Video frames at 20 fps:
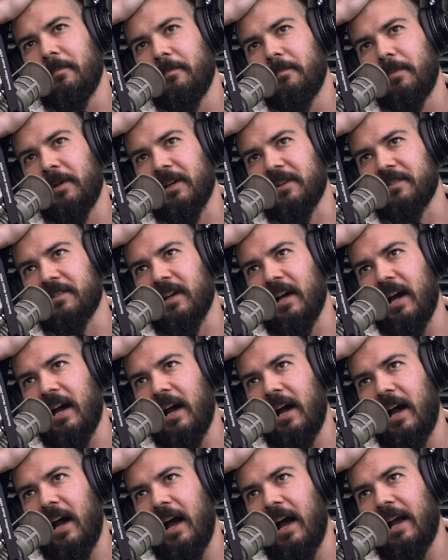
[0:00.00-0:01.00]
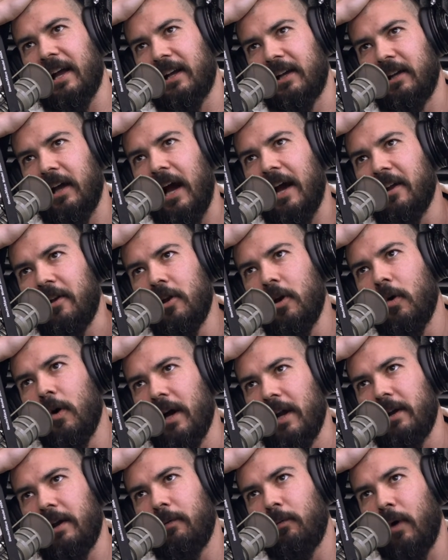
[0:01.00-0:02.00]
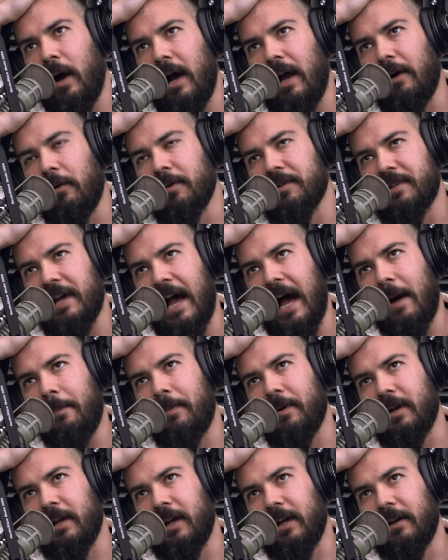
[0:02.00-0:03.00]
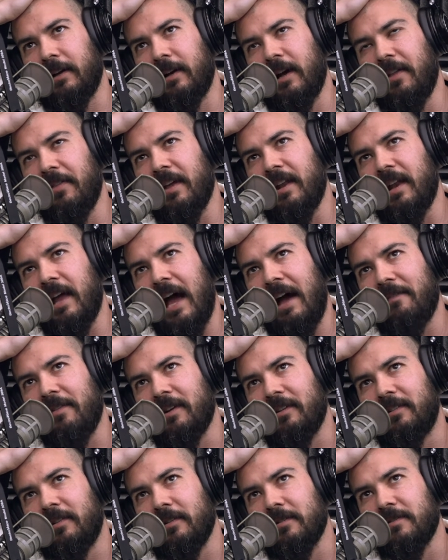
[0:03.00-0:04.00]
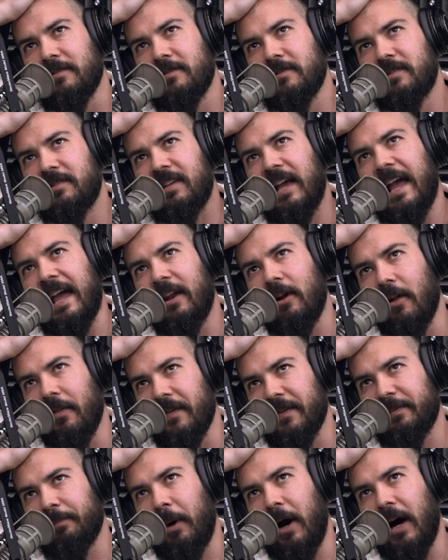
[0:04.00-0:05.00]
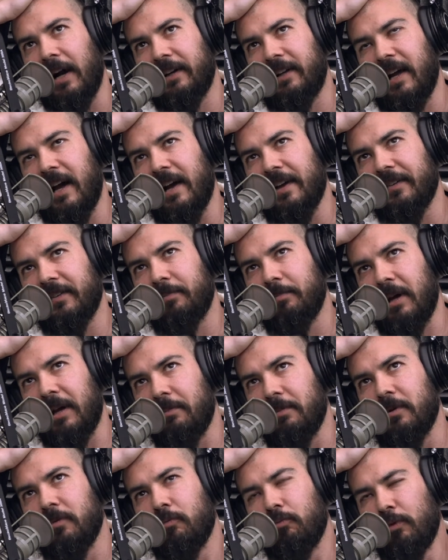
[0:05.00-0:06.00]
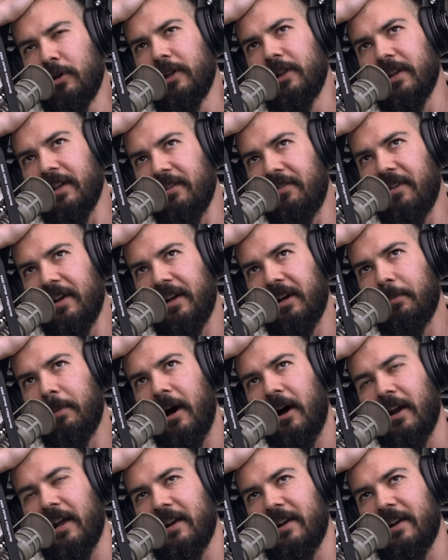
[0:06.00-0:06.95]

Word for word: because I, I knew it, why it was happening, and then having to say it on this podcast made me really think about it.